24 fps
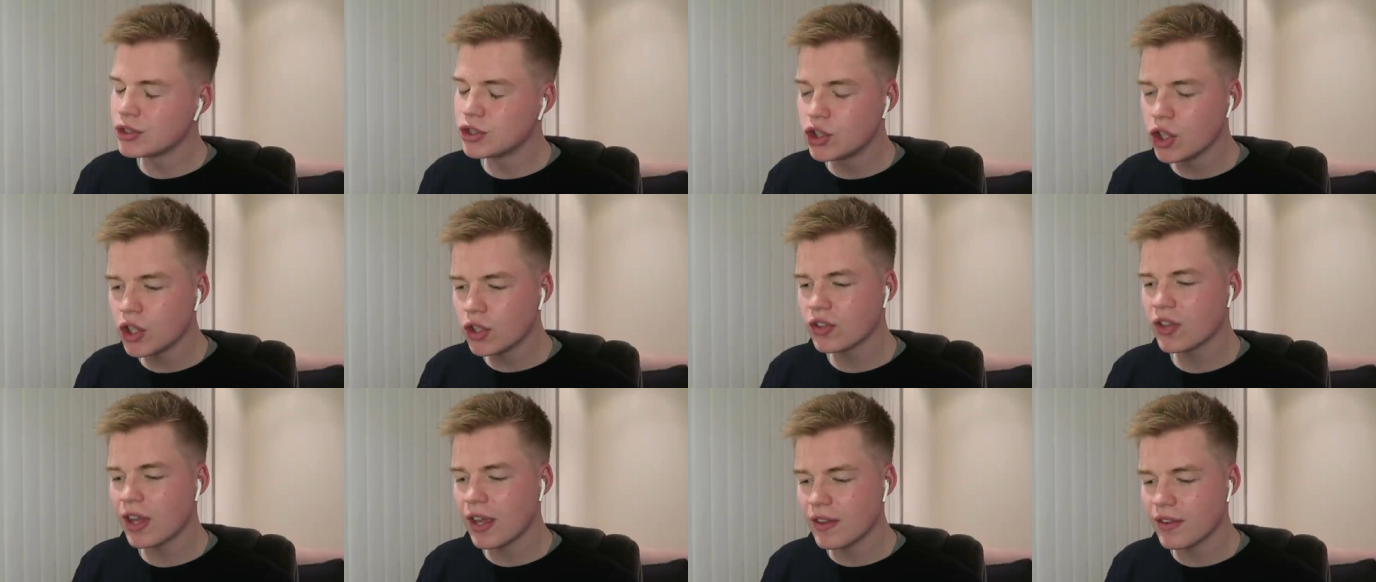i
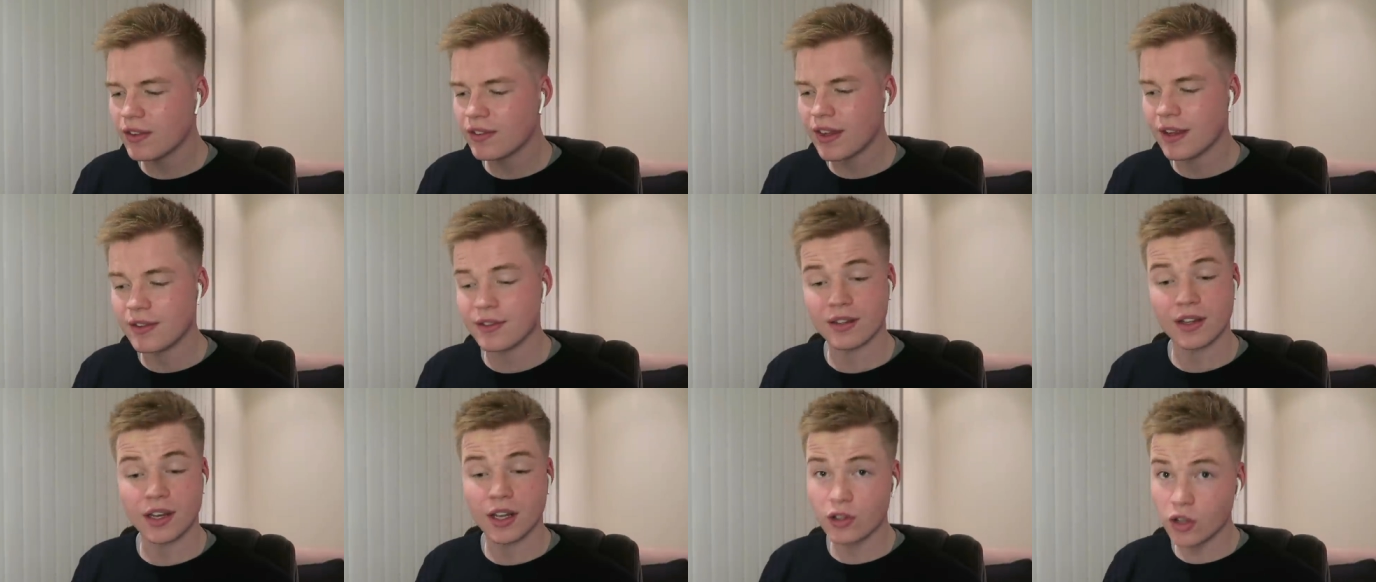just get the
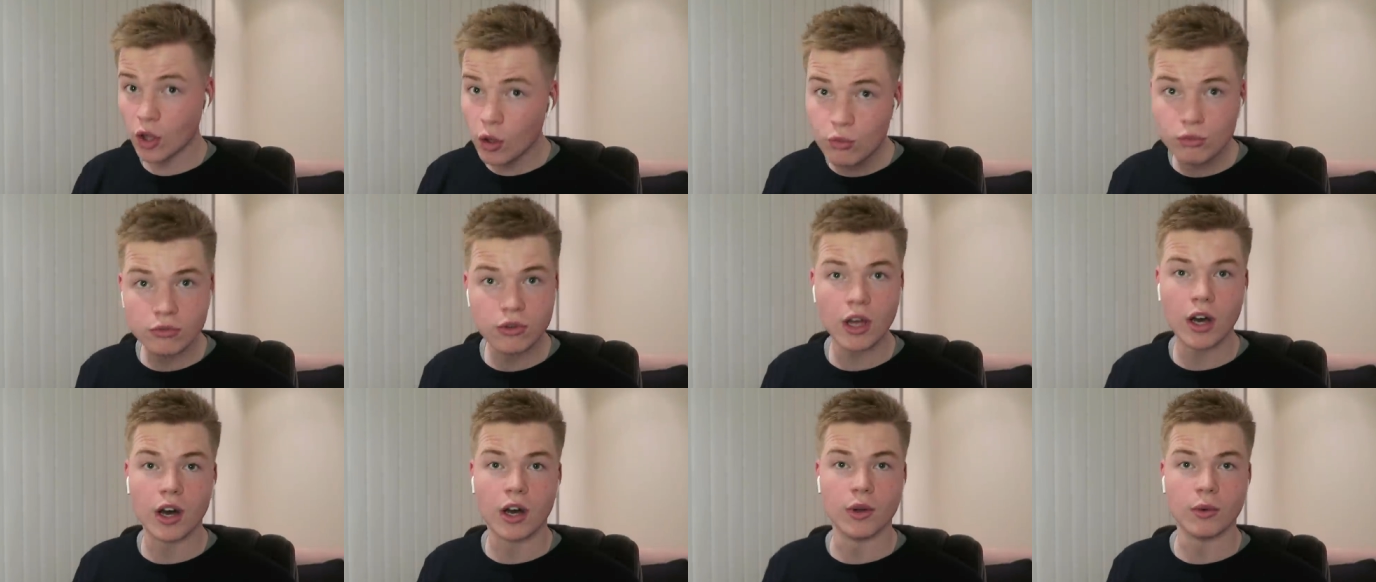sense and i
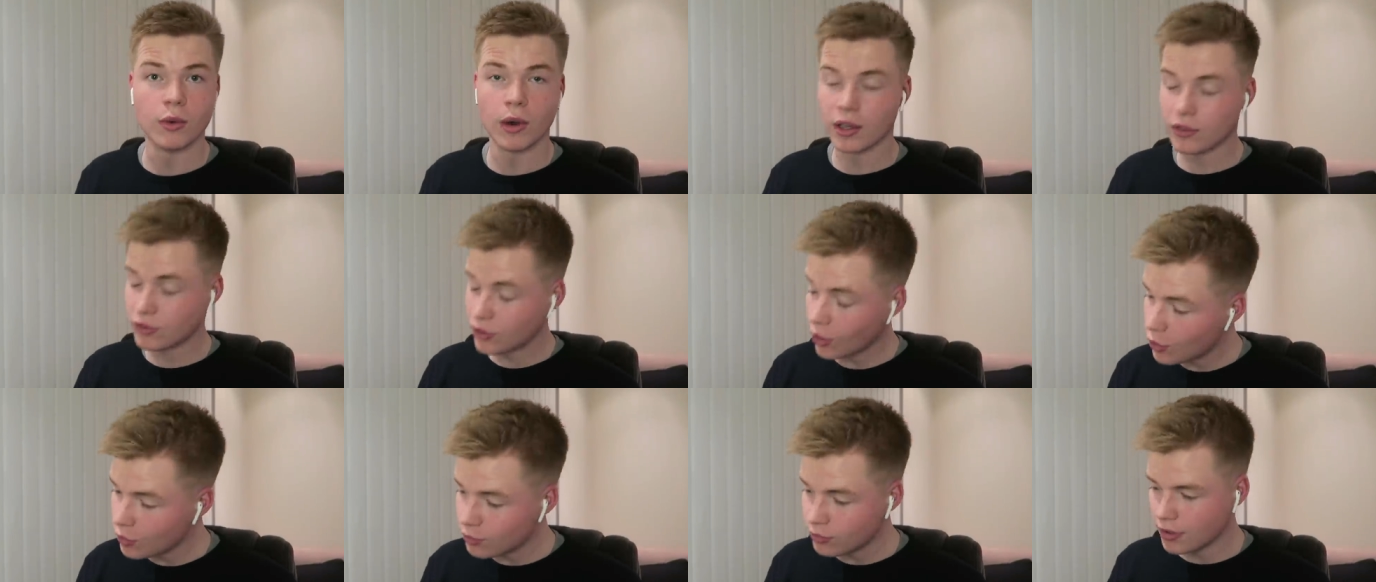don't know i
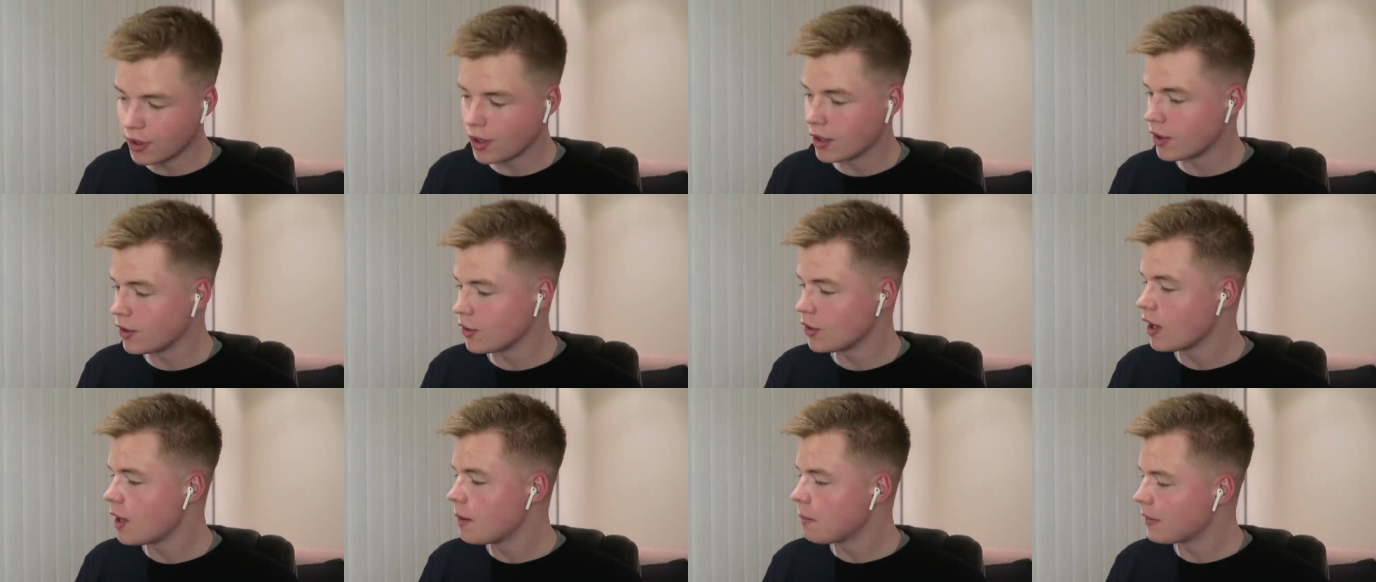don't
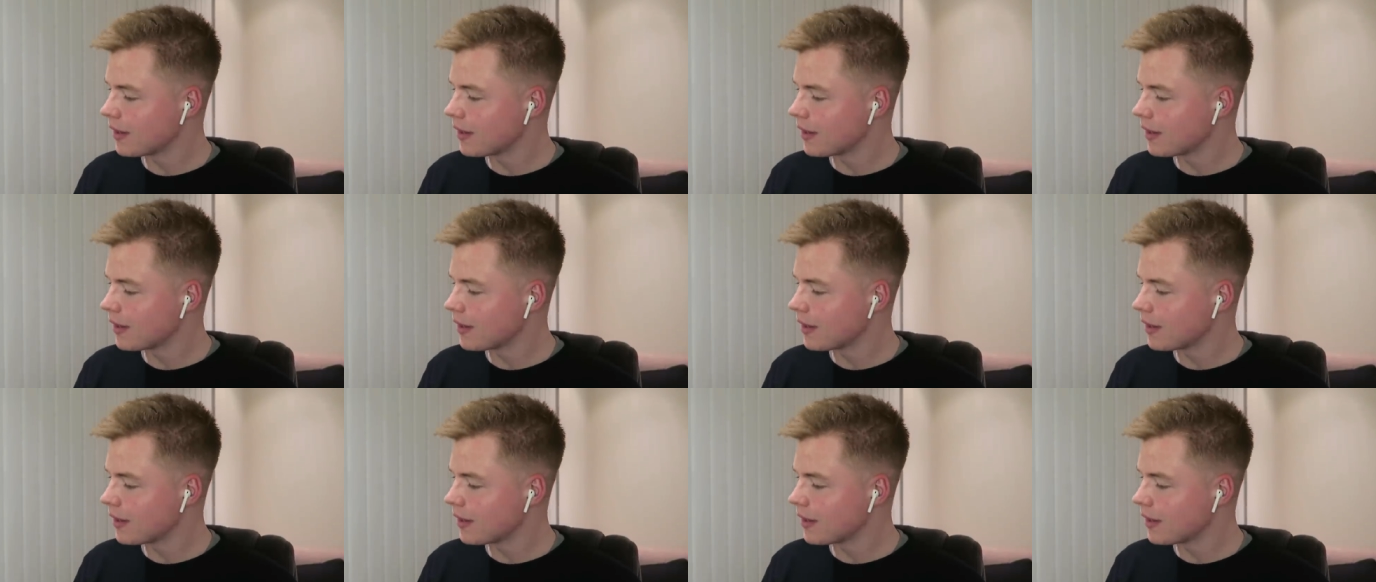know